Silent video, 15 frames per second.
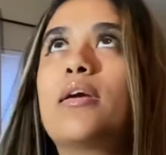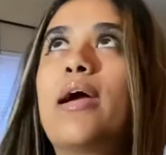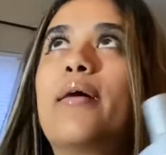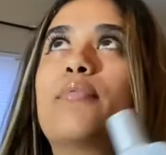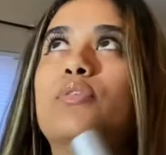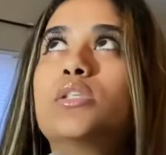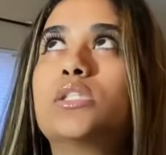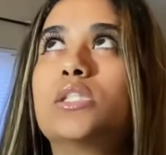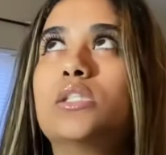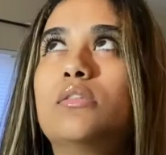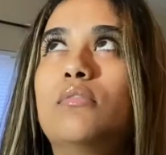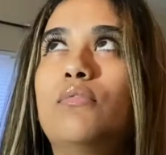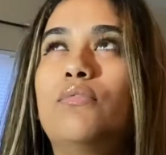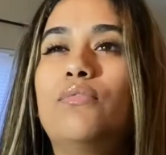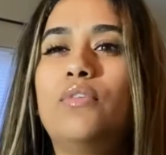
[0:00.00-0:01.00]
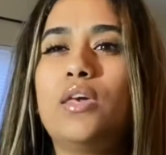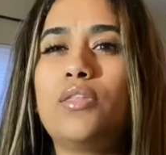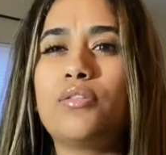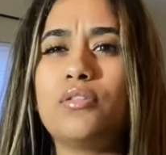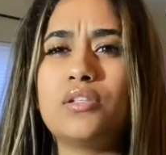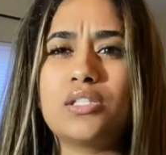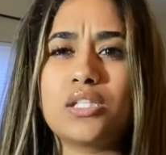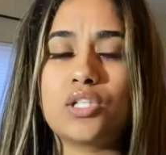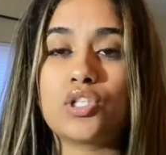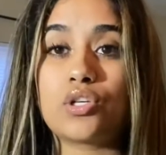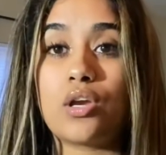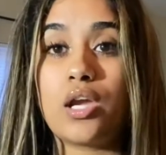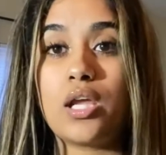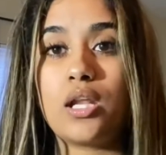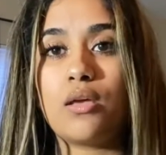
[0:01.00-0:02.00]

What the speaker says: I was in 5th or 6th grade.